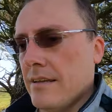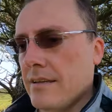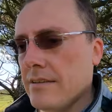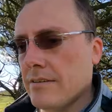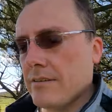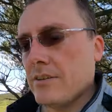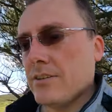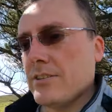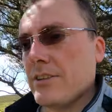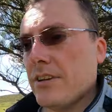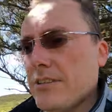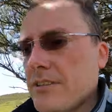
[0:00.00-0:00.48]

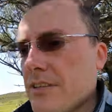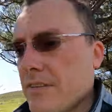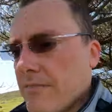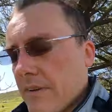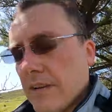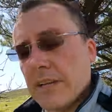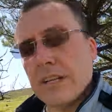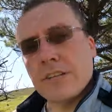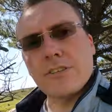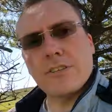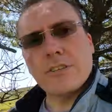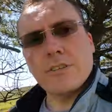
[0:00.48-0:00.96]
Deserted
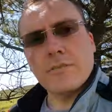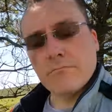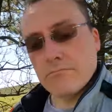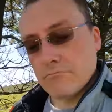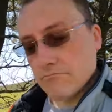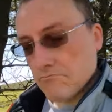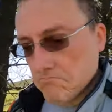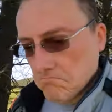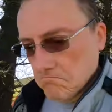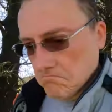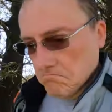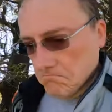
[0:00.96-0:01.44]
village.
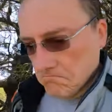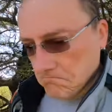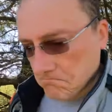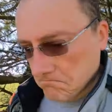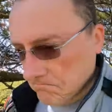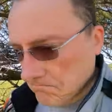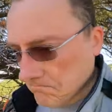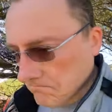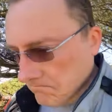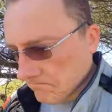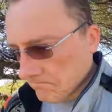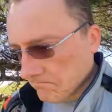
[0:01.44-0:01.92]
Hmm.
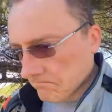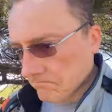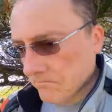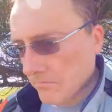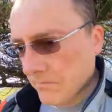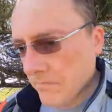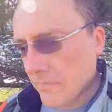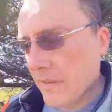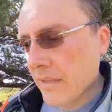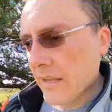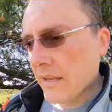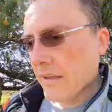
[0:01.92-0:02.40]

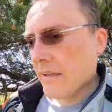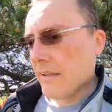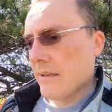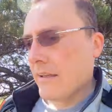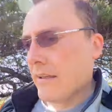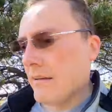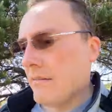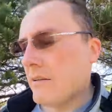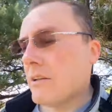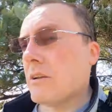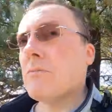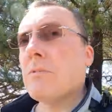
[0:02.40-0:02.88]

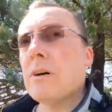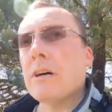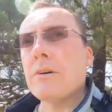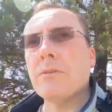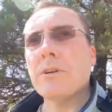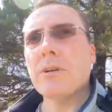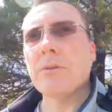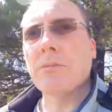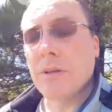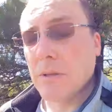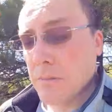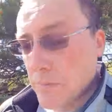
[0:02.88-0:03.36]
No, I
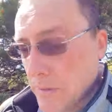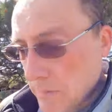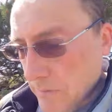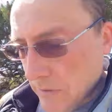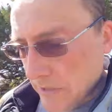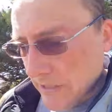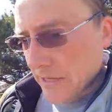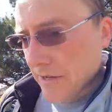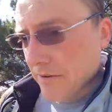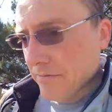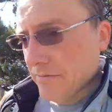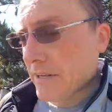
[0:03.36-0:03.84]
wonder why the people
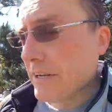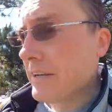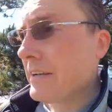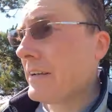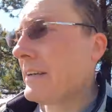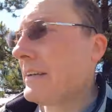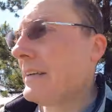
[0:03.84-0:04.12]
left.